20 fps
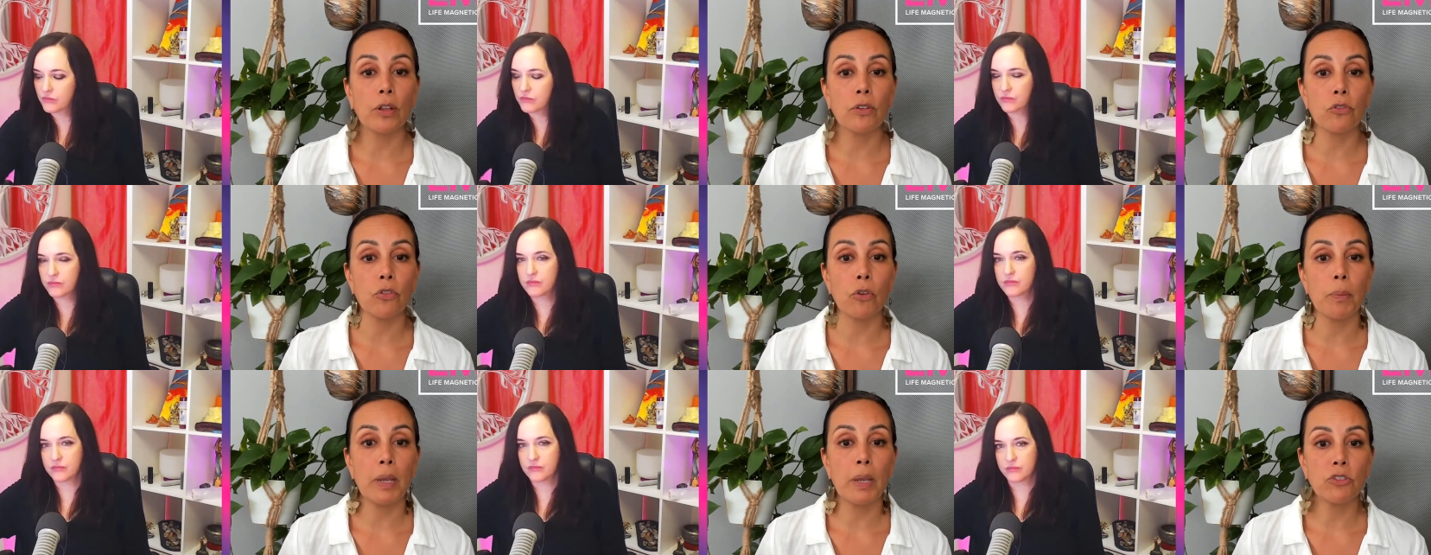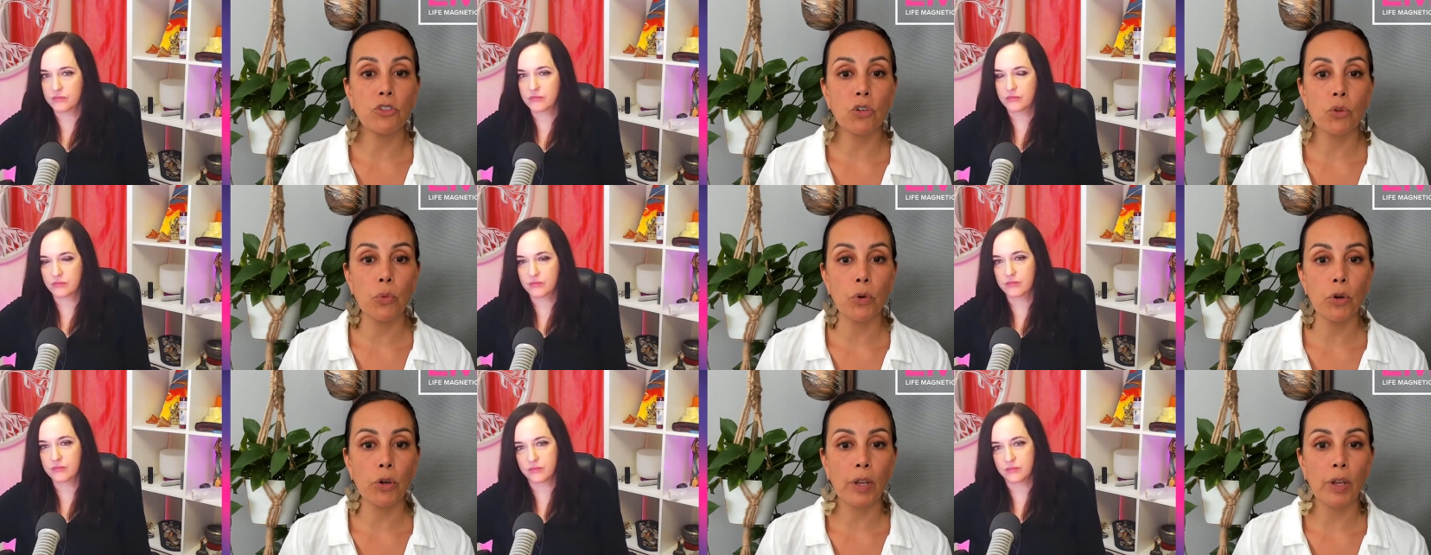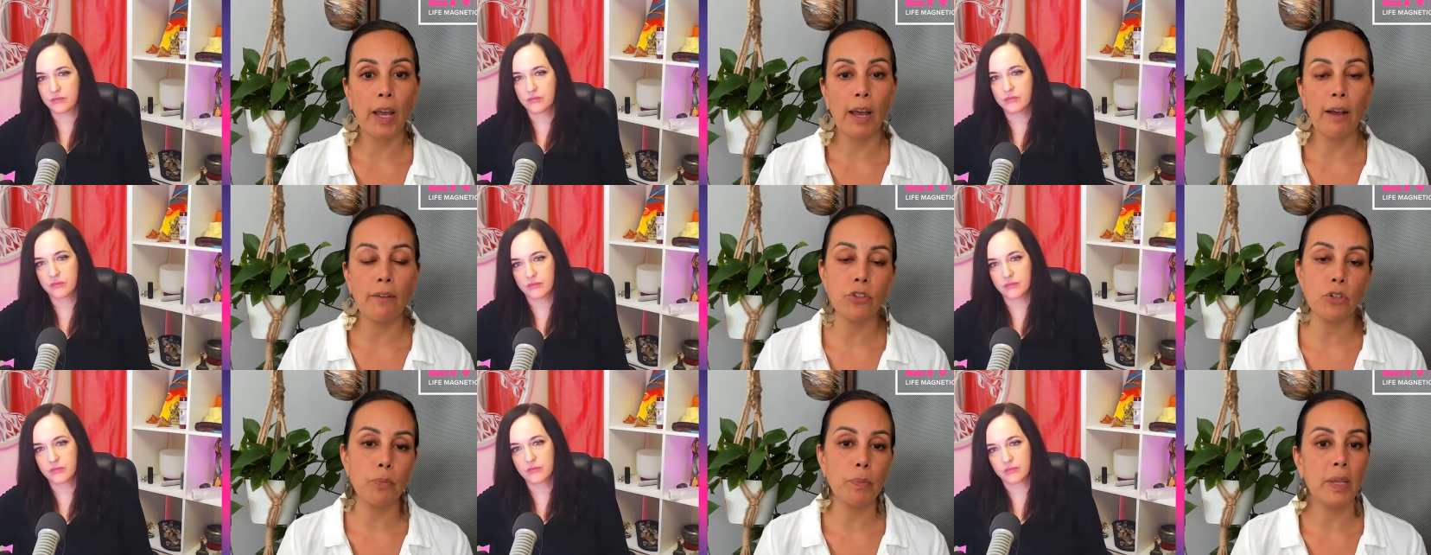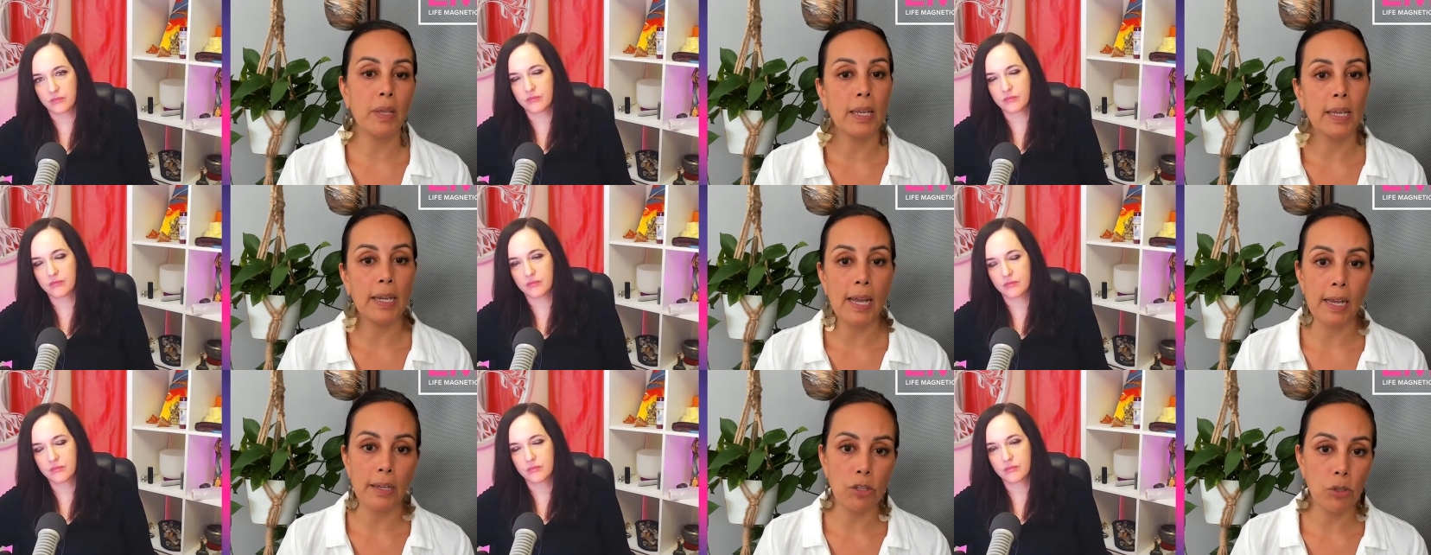Speaker 1: transformation work after
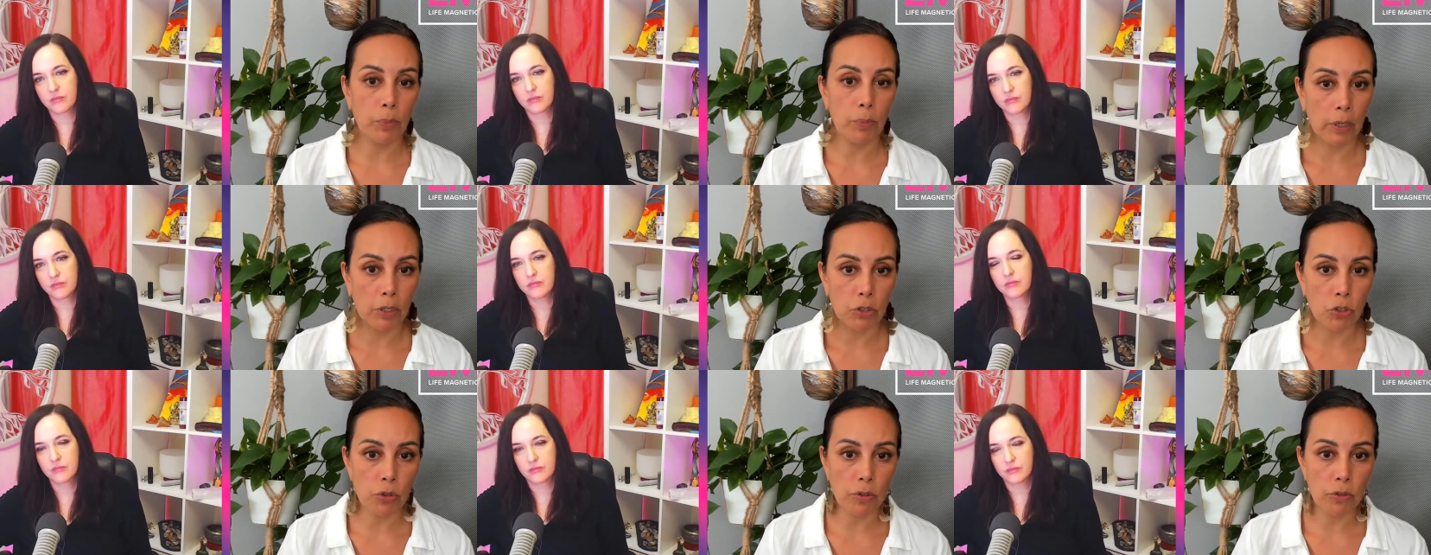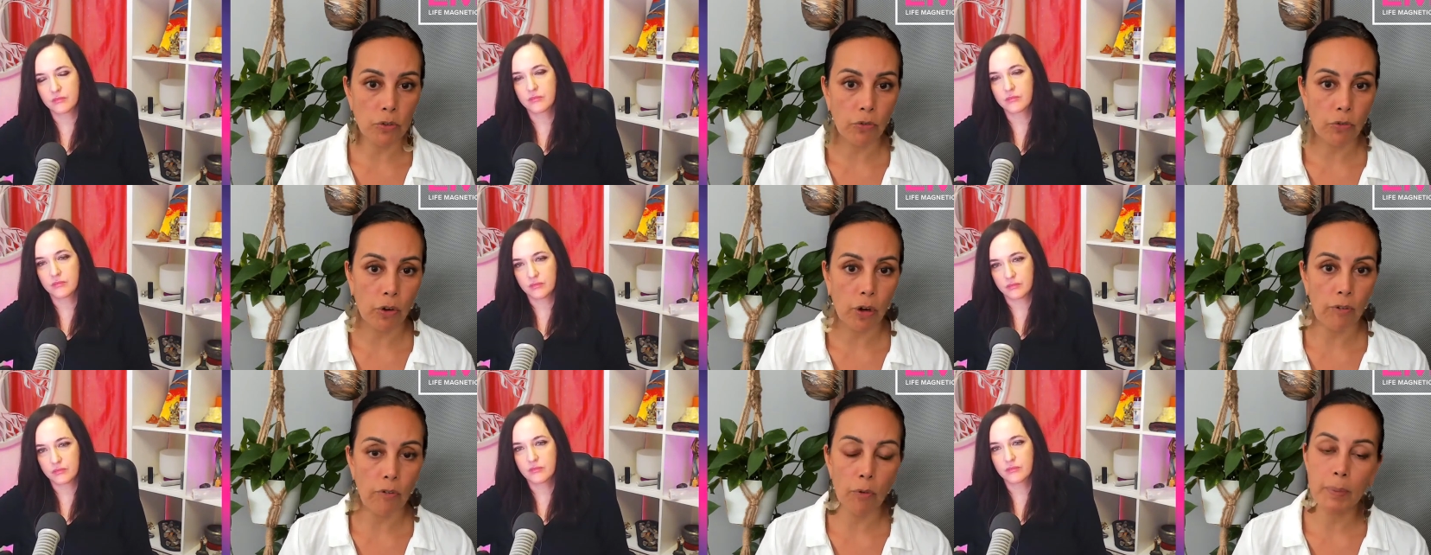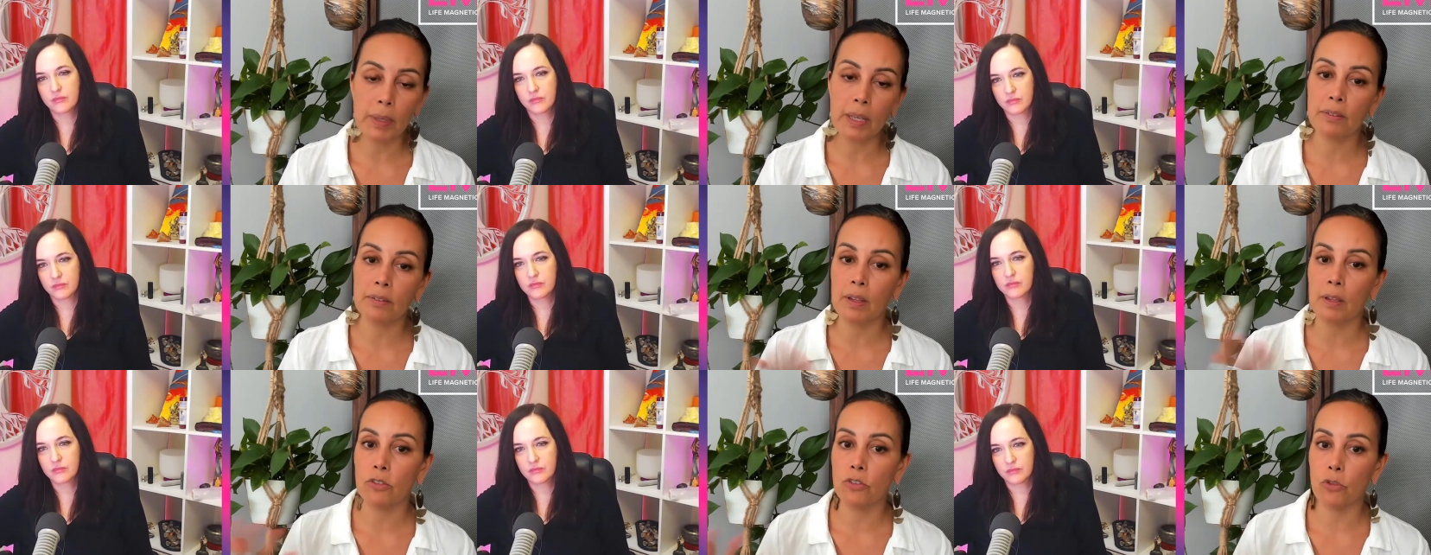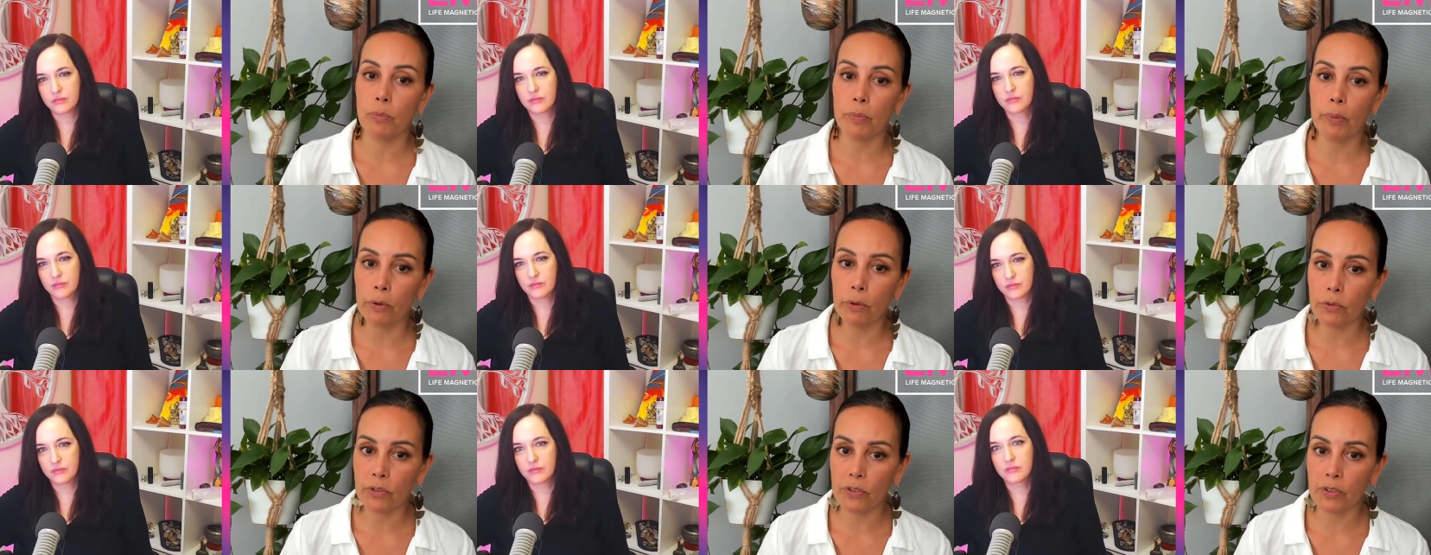being an acupuncturist forever, because I do
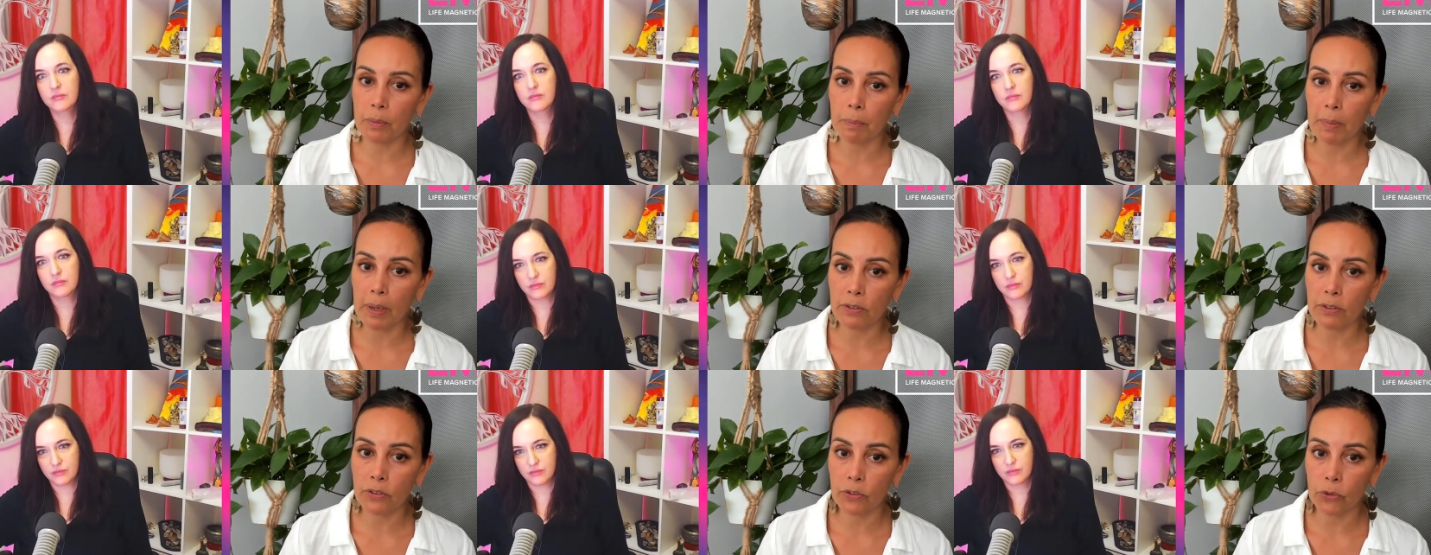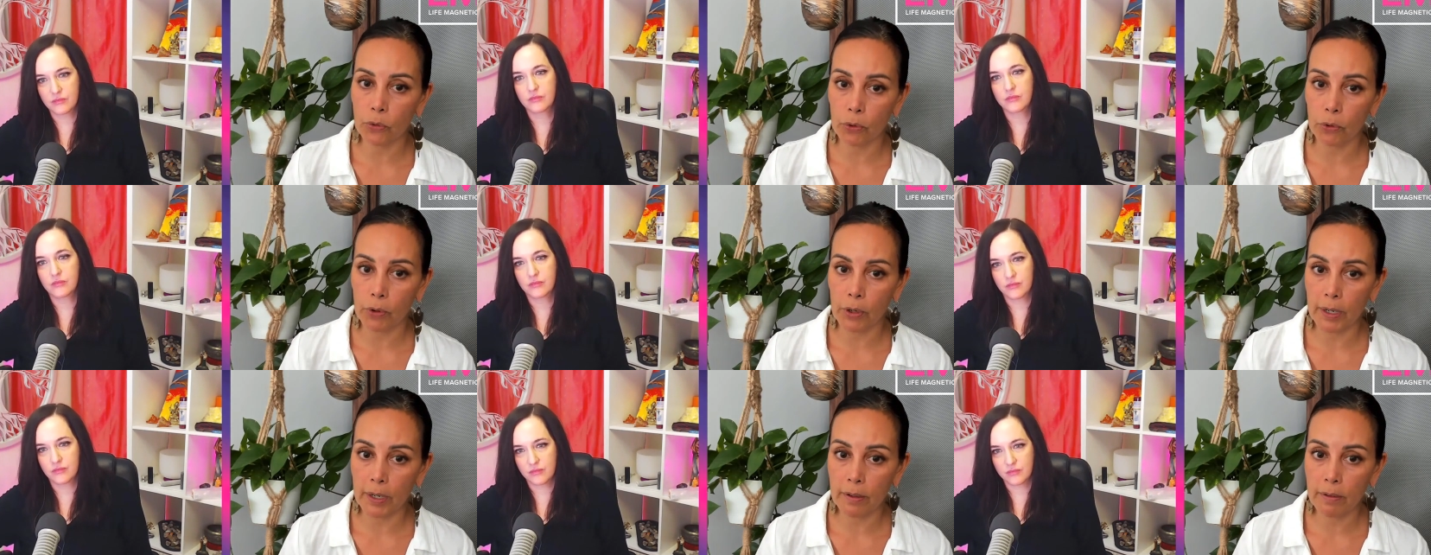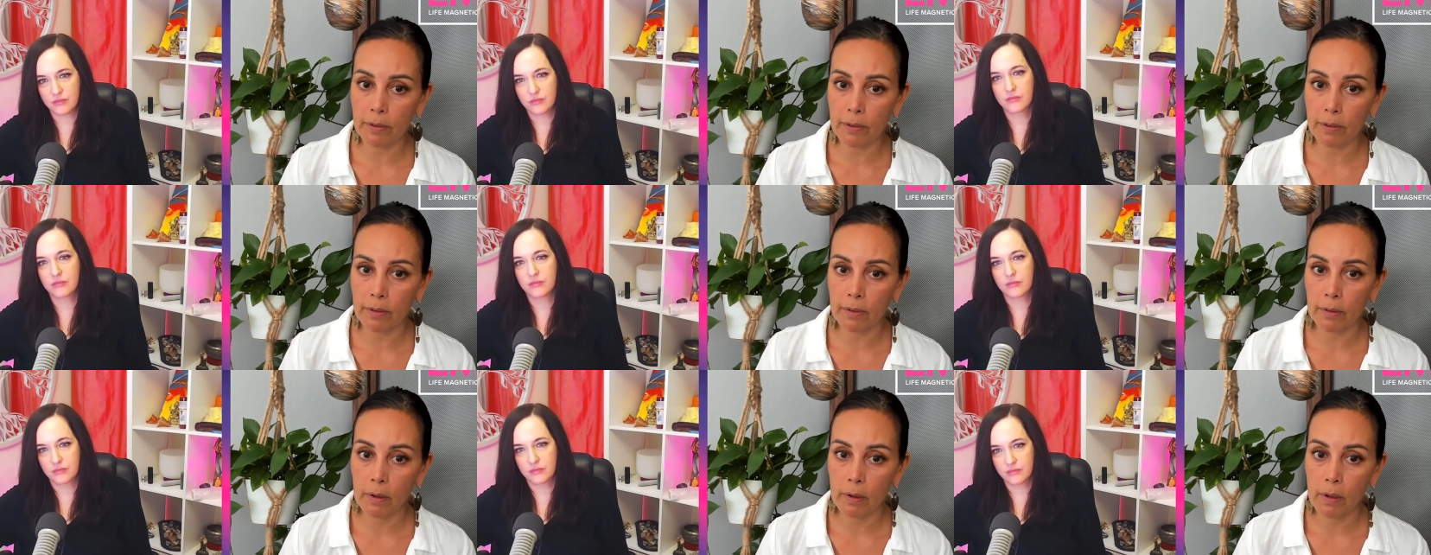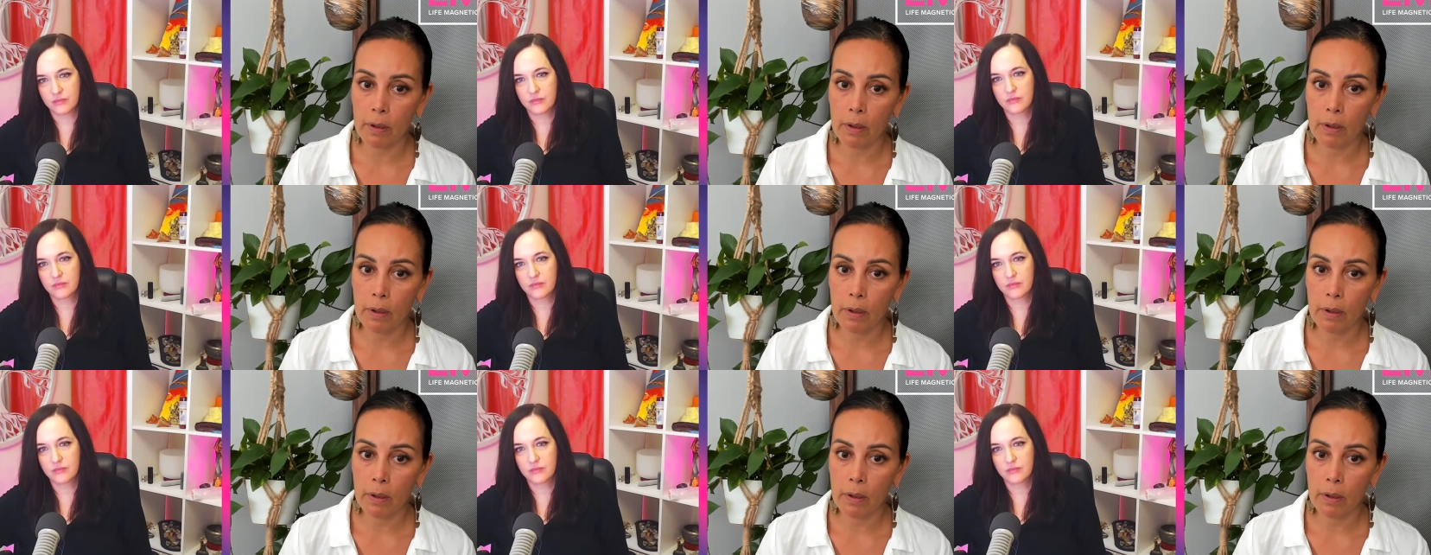post in my stories.